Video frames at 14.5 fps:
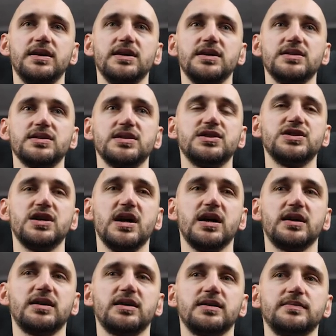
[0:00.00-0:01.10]
is a
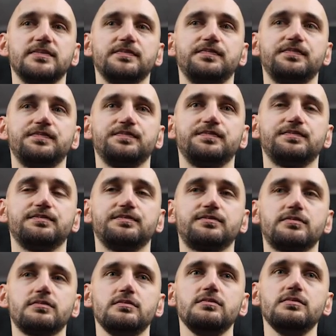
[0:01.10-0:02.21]
check.
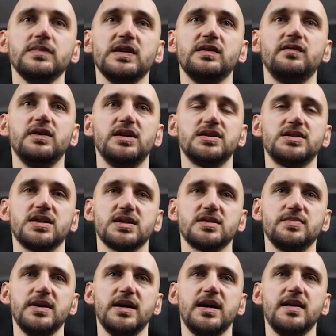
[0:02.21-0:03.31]
Villain checks
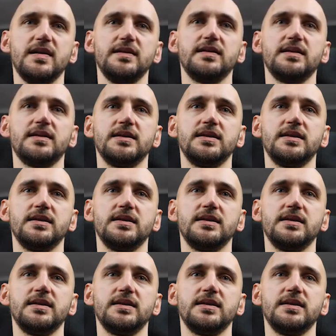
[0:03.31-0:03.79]
behind.